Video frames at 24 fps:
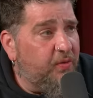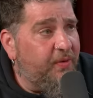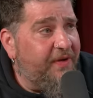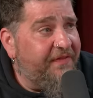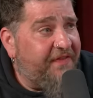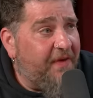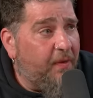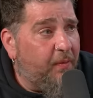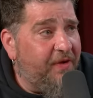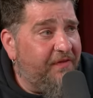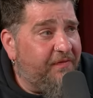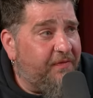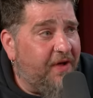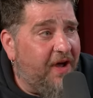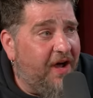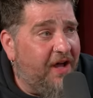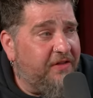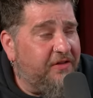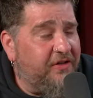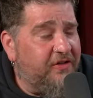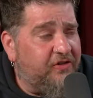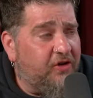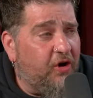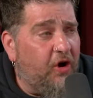We've, we've
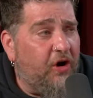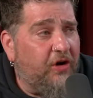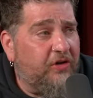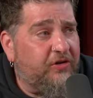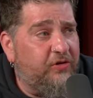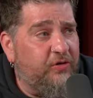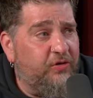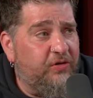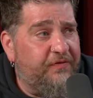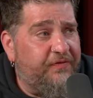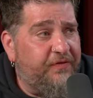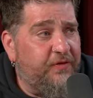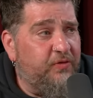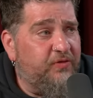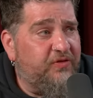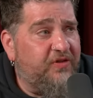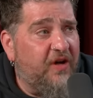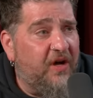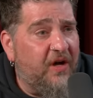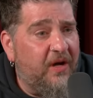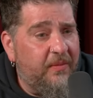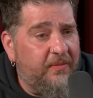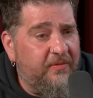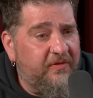gotten to talk to a few
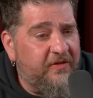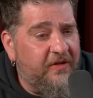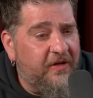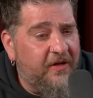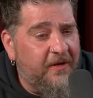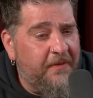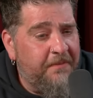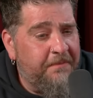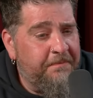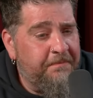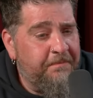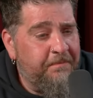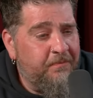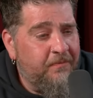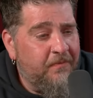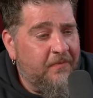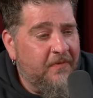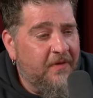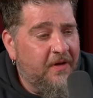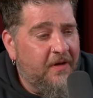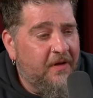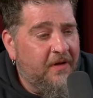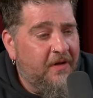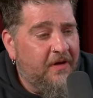times. Um,
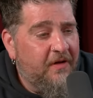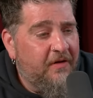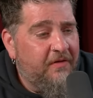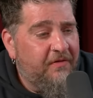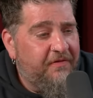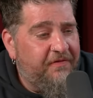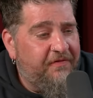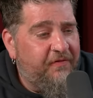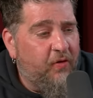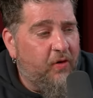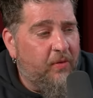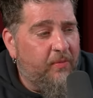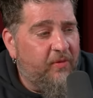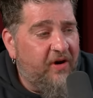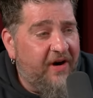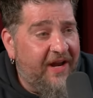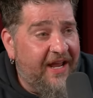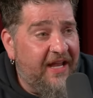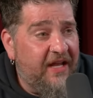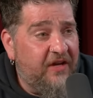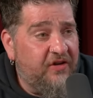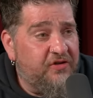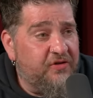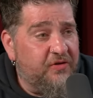former
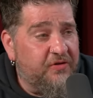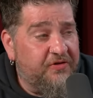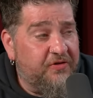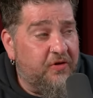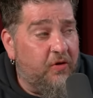angels,